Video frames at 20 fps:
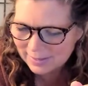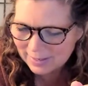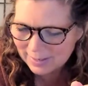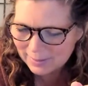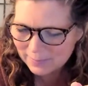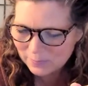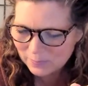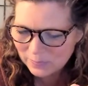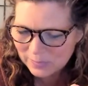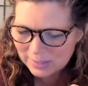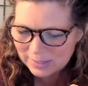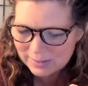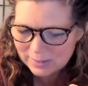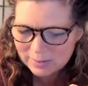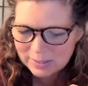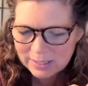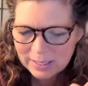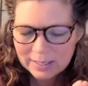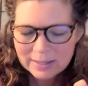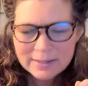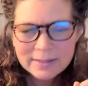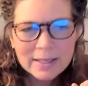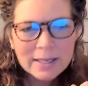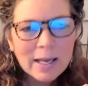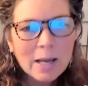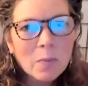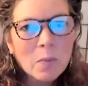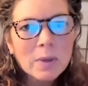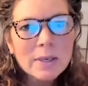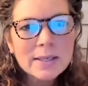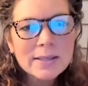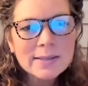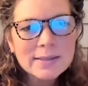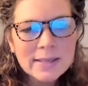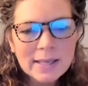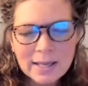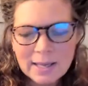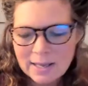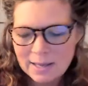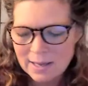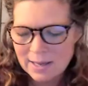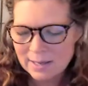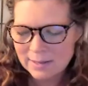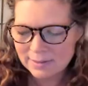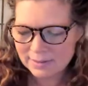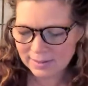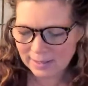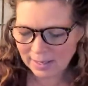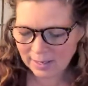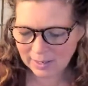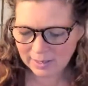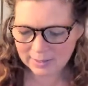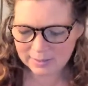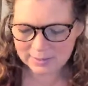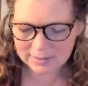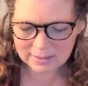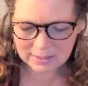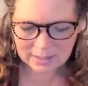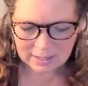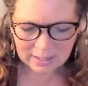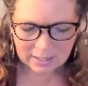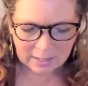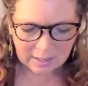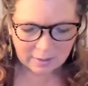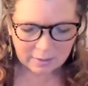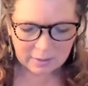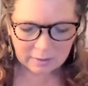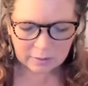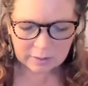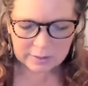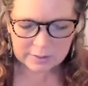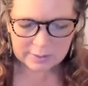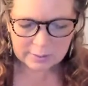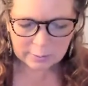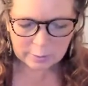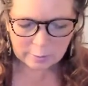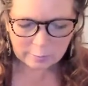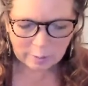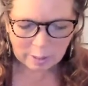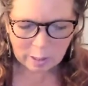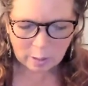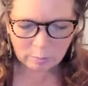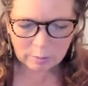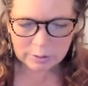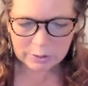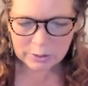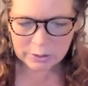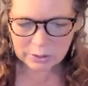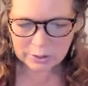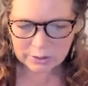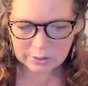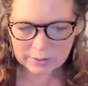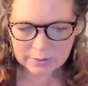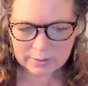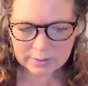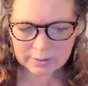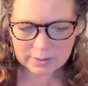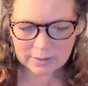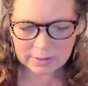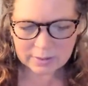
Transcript: so the next thing I want to say is that there are certain publishers